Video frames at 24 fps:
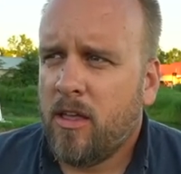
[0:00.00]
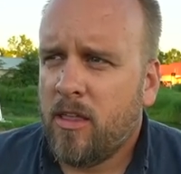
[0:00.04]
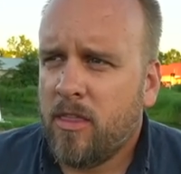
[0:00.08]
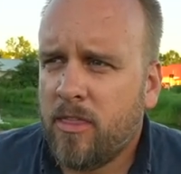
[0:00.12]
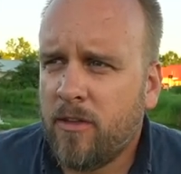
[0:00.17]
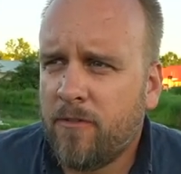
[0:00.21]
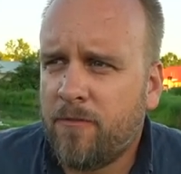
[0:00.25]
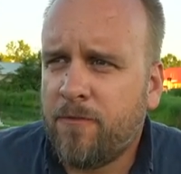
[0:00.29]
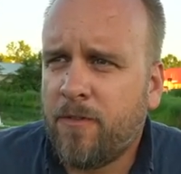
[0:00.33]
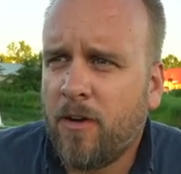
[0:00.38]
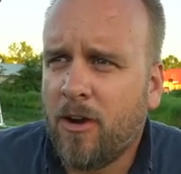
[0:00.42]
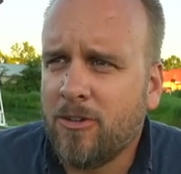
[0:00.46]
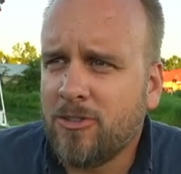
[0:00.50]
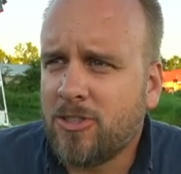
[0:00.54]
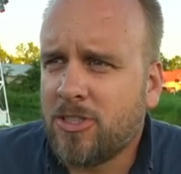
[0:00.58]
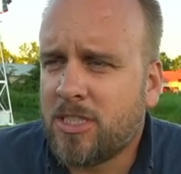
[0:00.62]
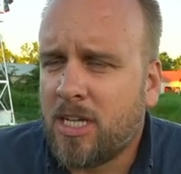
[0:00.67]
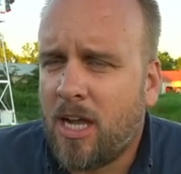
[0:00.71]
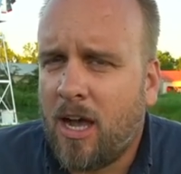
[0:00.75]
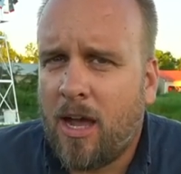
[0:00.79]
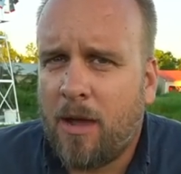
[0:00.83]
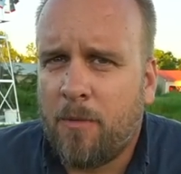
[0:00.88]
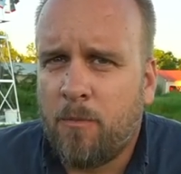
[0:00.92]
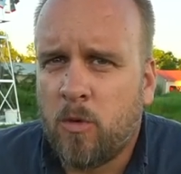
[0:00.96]
the first
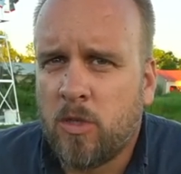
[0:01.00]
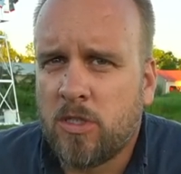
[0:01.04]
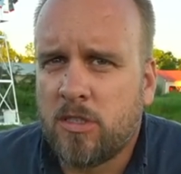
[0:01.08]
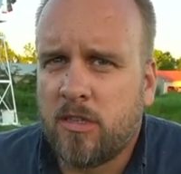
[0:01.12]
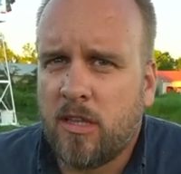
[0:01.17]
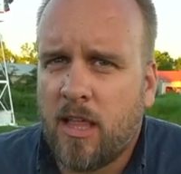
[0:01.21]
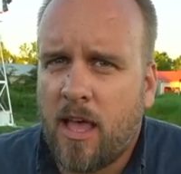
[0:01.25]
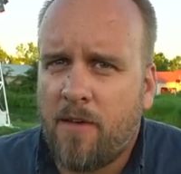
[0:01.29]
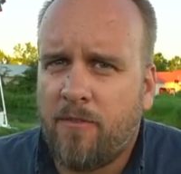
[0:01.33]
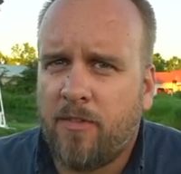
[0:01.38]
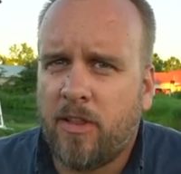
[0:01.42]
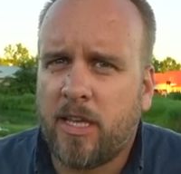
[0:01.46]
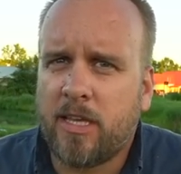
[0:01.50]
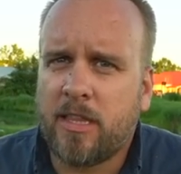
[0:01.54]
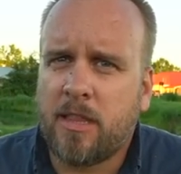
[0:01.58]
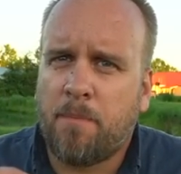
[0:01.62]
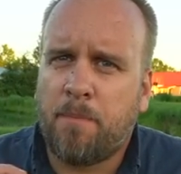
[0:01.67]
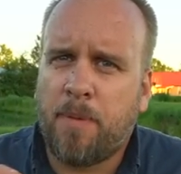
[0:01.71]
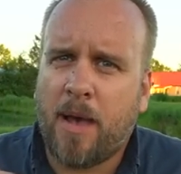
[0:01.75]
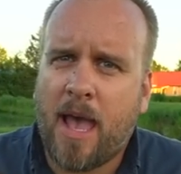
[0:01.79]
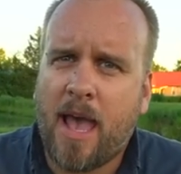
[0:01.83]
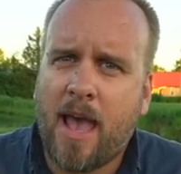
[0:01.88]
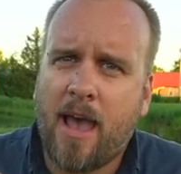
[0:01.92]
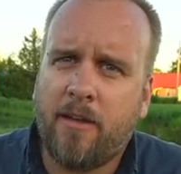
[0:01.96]
time was leveling the
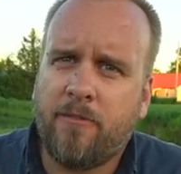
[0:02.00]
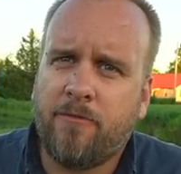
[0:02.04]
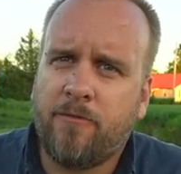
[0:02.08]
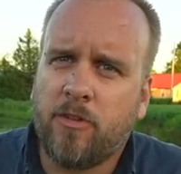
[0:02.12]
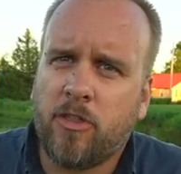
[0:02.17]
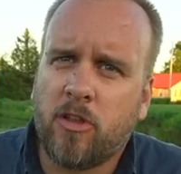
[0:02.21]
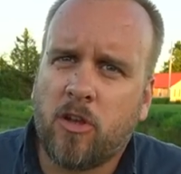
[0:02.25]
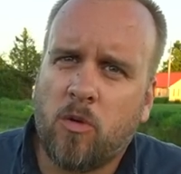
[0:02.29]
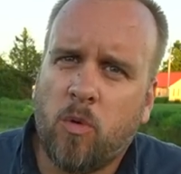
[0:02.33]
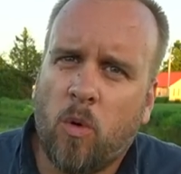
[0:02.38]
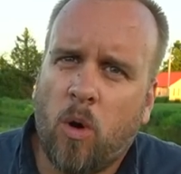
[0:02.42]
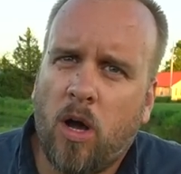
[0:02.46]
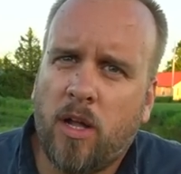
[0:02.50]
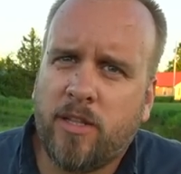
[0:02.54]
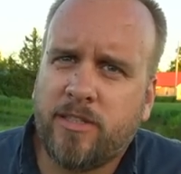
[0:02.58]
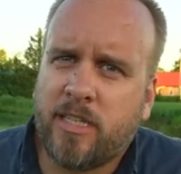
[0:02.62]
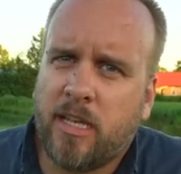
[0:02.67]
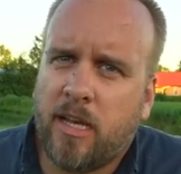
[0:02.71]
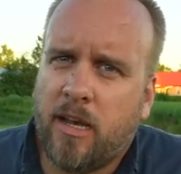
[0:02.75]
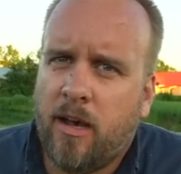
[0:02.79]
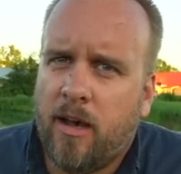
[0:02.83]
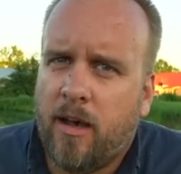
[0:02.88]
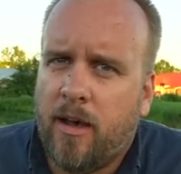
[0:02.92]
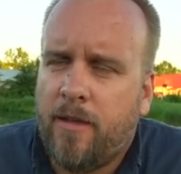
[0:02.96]
pad for the
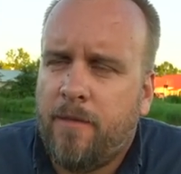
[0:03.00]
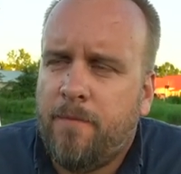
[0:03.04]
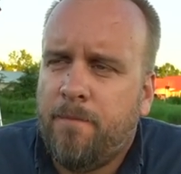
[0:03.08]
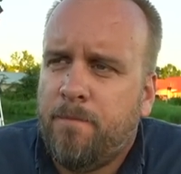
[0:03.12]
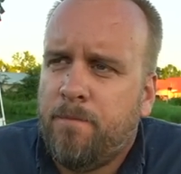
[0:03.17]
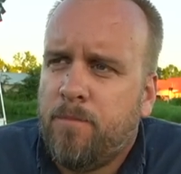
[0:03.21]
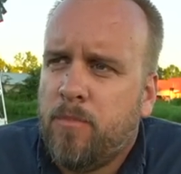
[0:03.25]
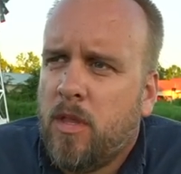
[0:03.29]
Quonset hut.